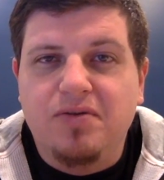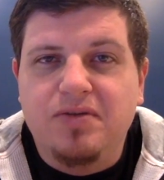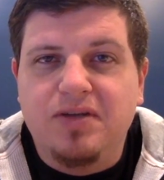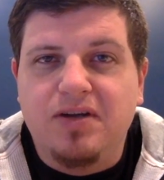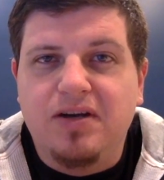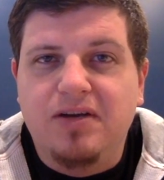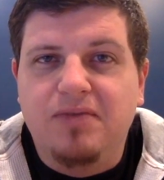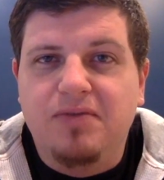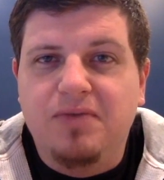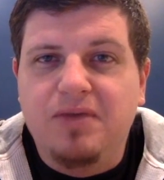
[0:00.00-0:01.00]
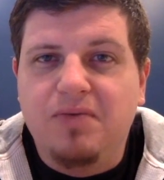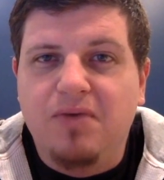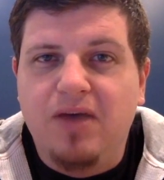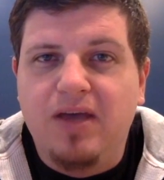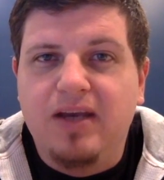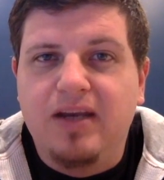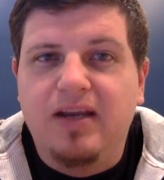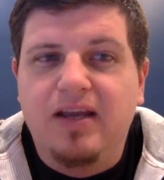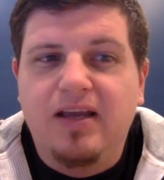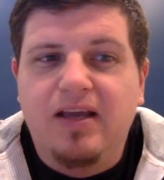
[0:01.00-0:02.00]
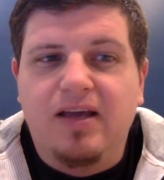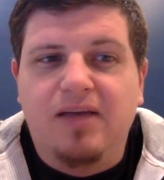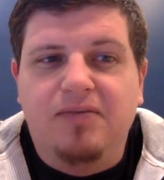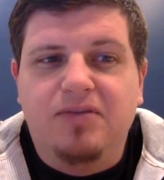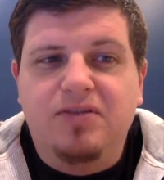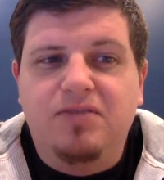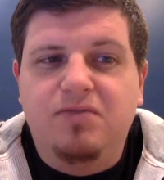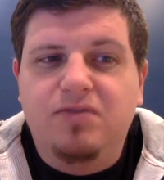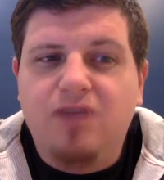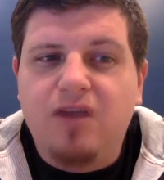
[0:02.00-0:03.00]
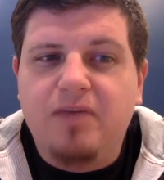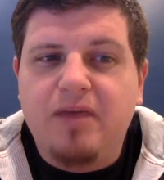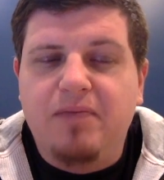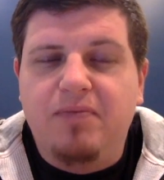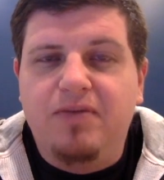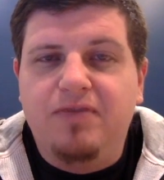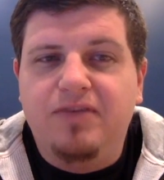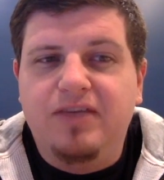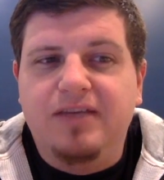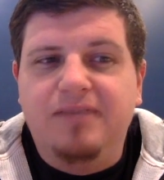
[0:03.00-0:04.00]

We started with week one and um, just talked about it briefly.